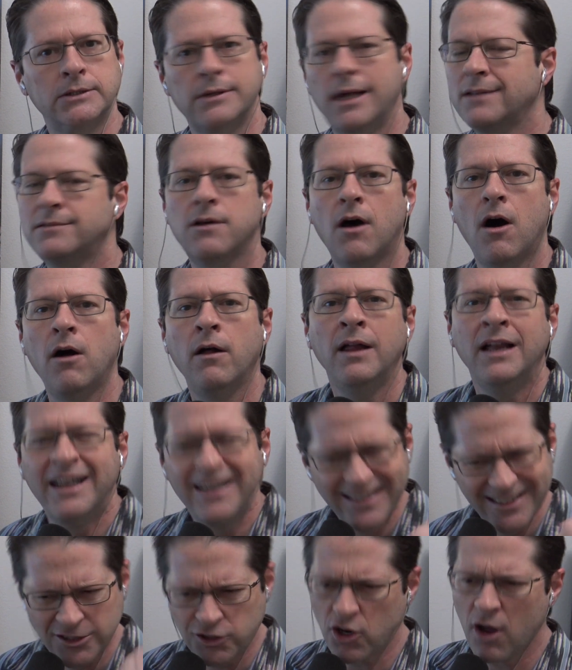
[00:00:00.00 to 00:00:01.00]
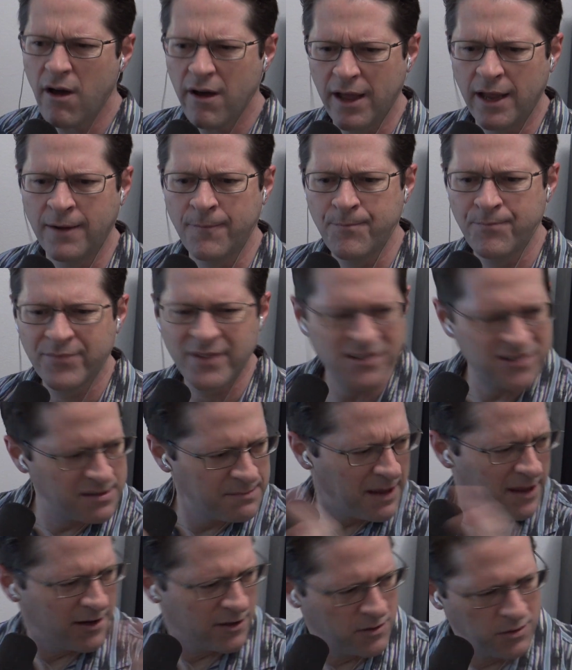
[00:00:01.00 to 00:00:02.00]
That's all. Enjoy. There's
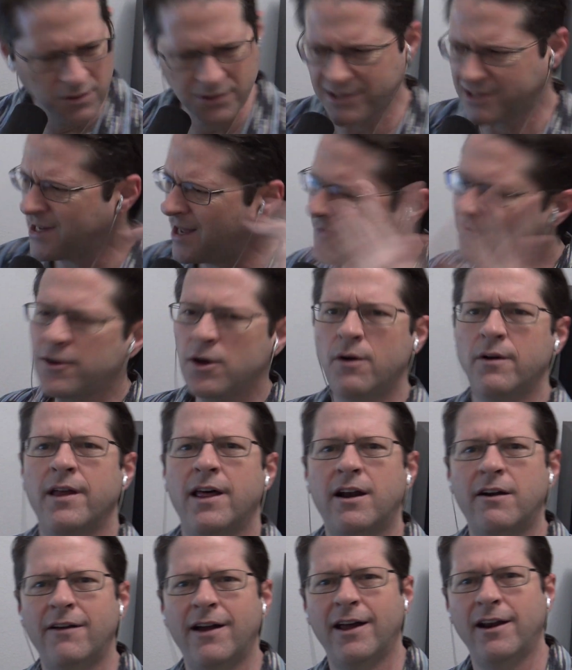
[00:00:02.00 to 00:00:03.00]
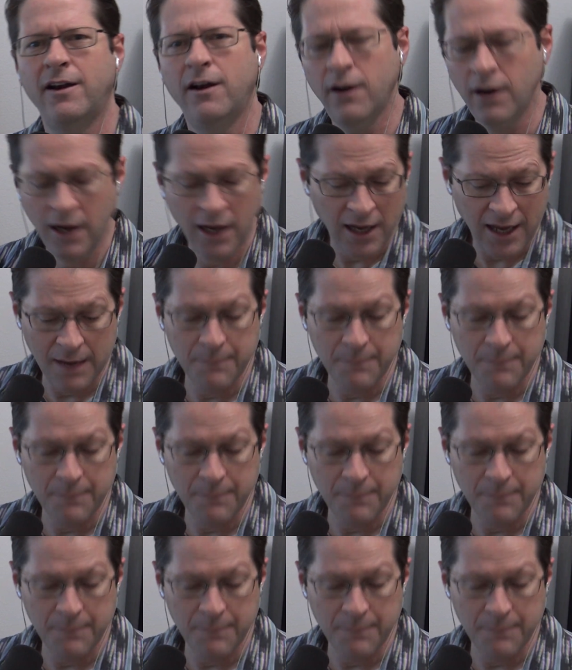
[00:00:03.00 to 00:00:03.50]
some other cool stuff going on around here.